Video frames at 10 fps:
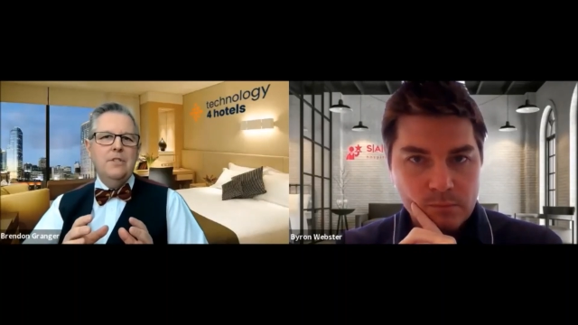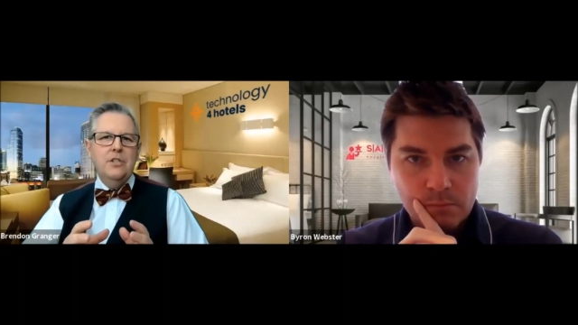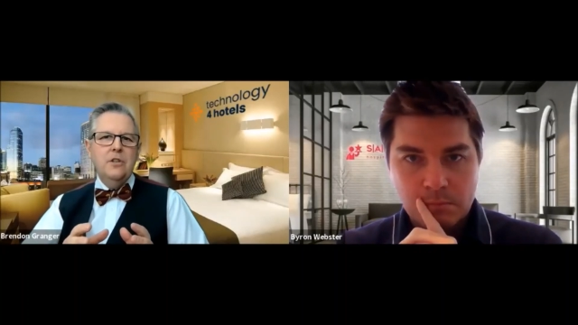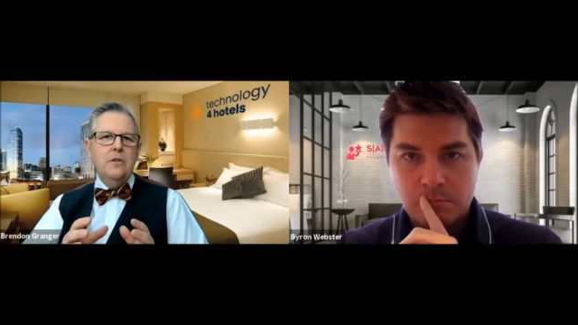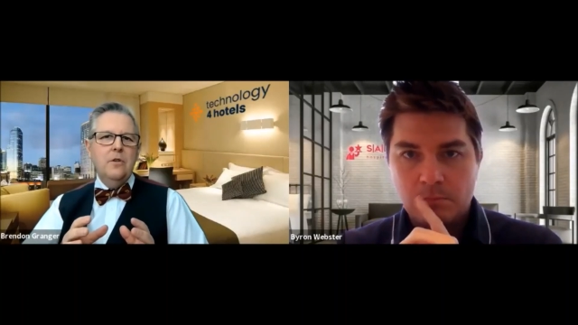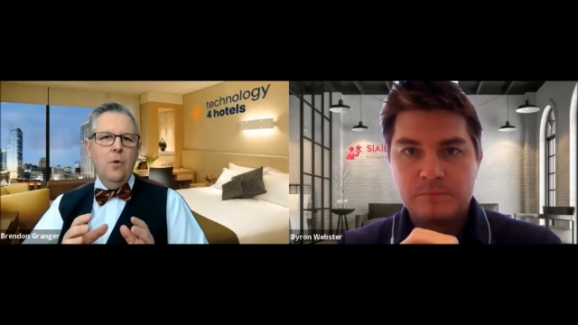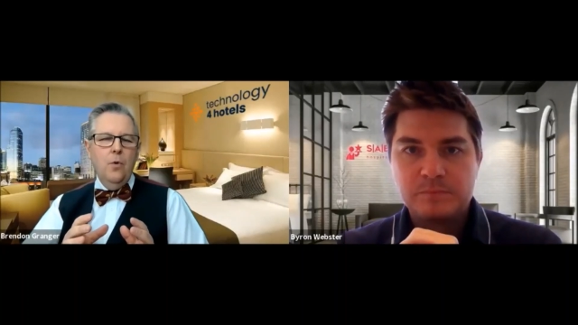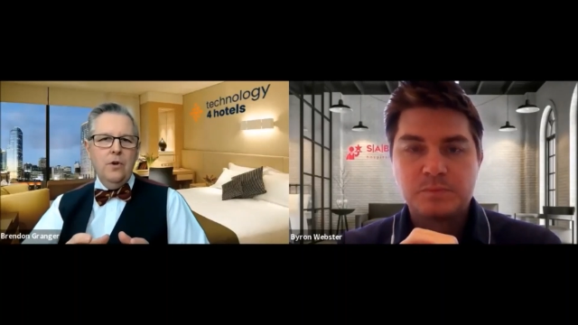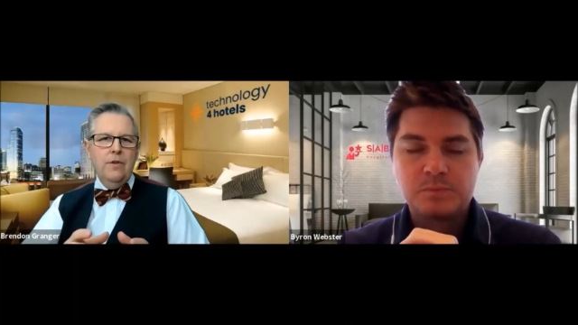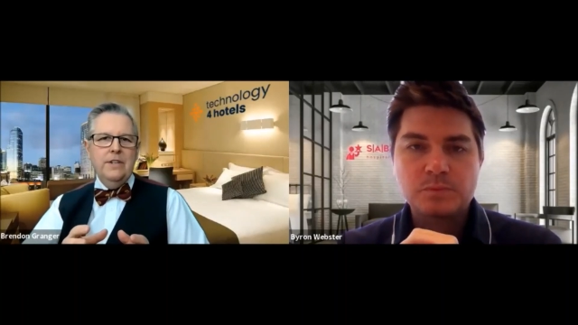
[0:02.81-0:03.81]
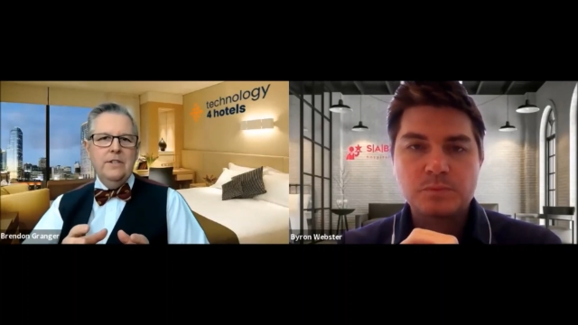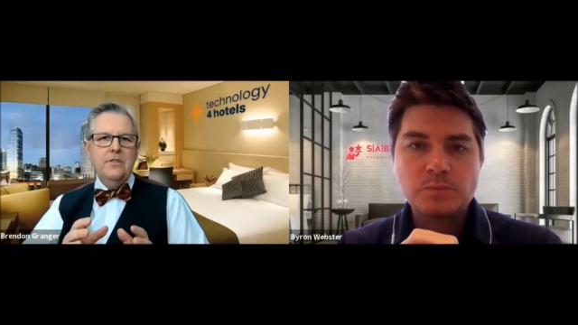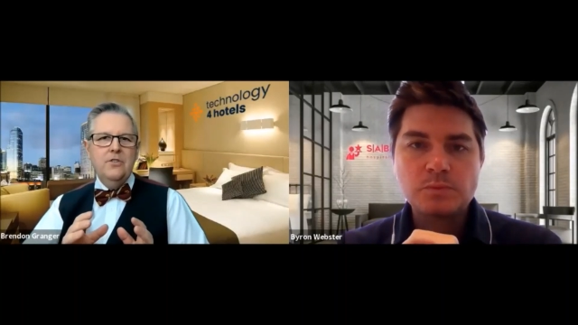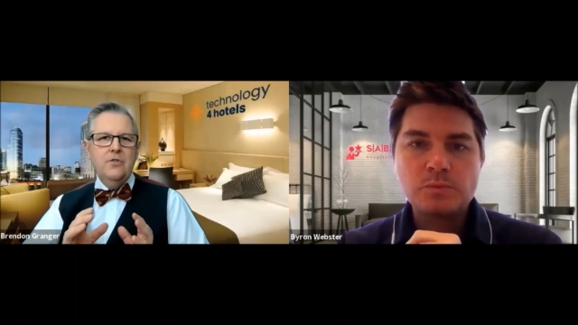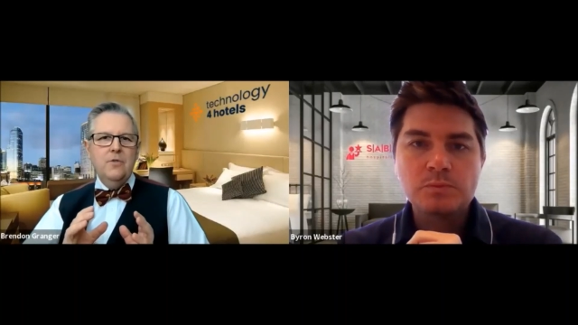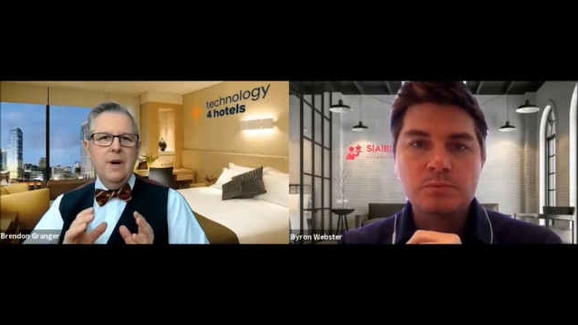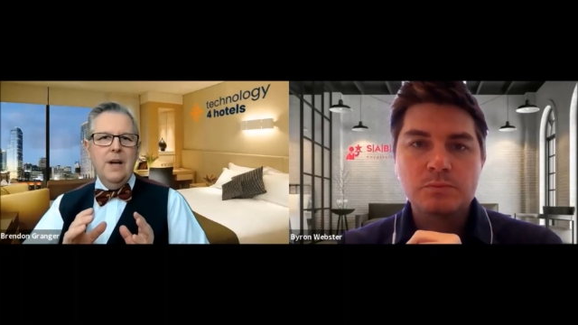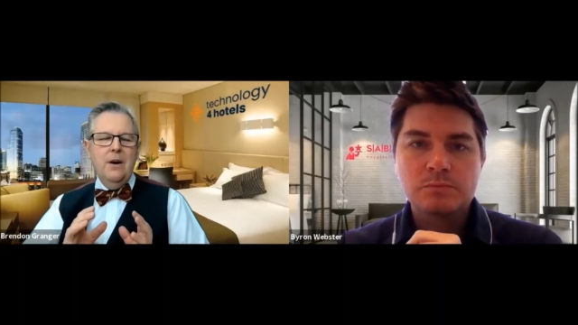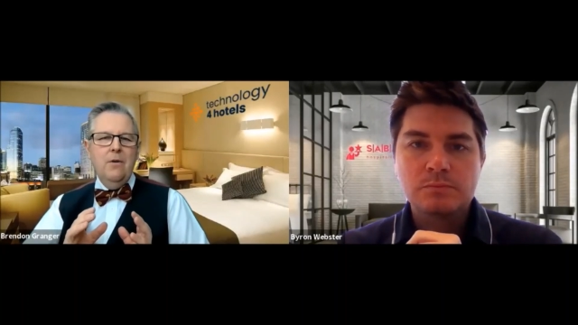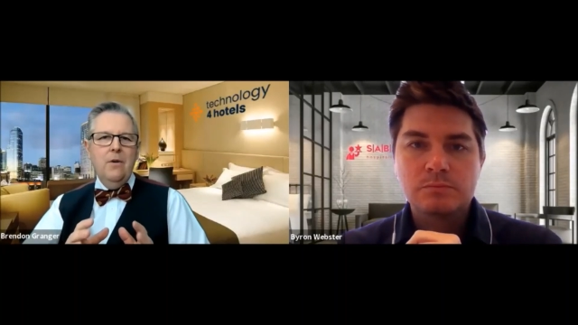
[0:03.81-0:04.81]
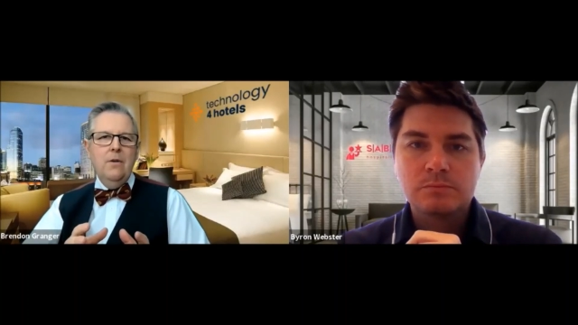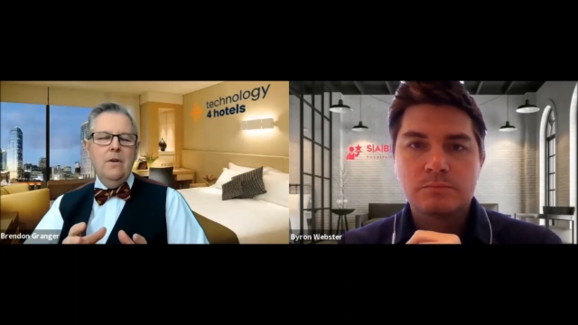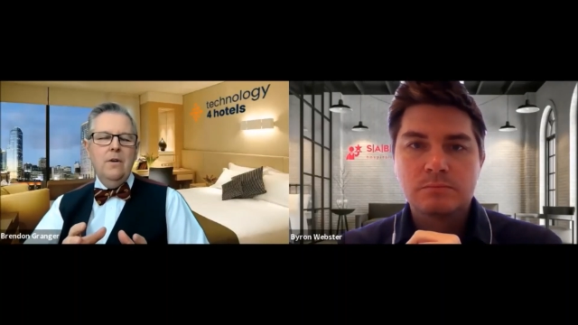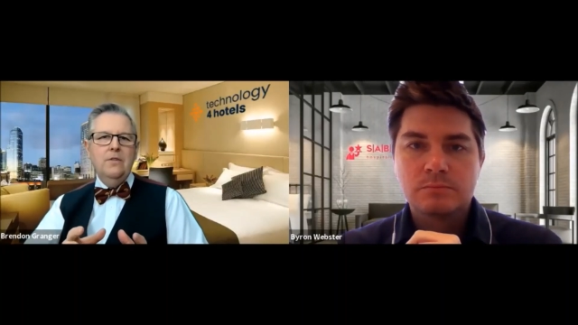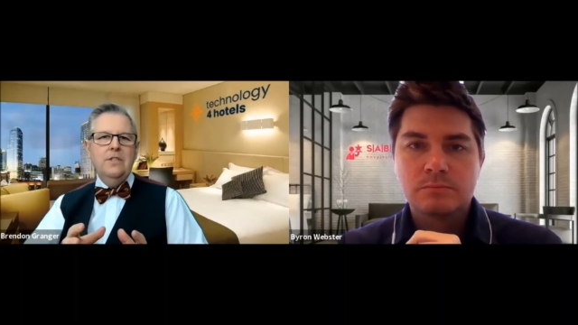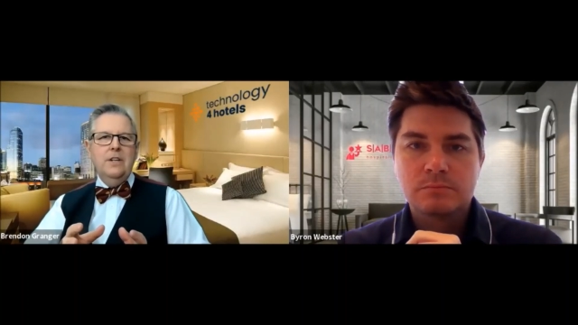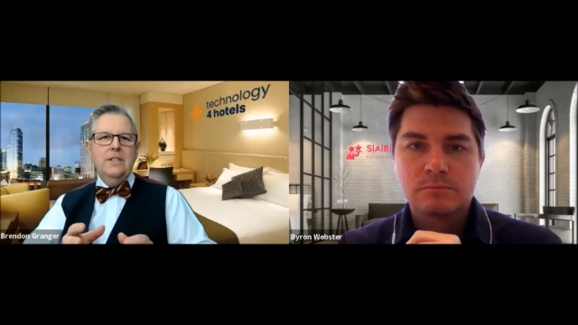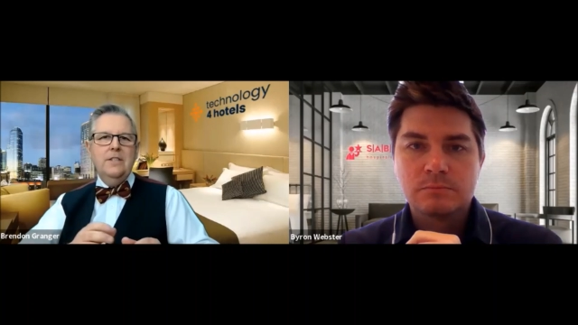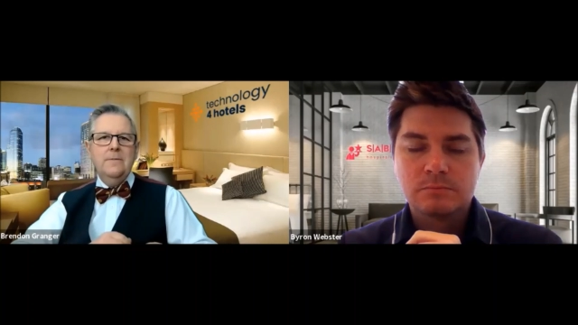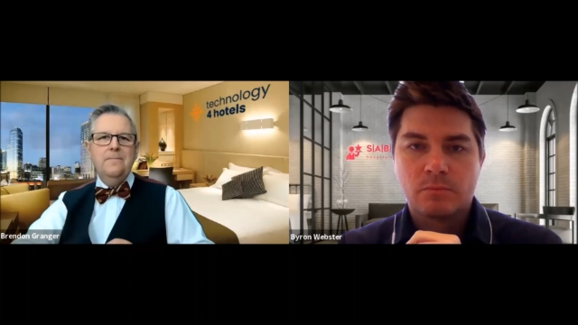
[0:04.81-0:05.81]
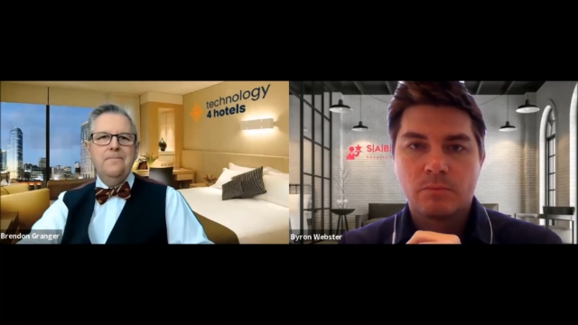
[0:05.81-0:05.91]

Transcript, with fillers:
Speaker 1: digital ordering to our hoteliers?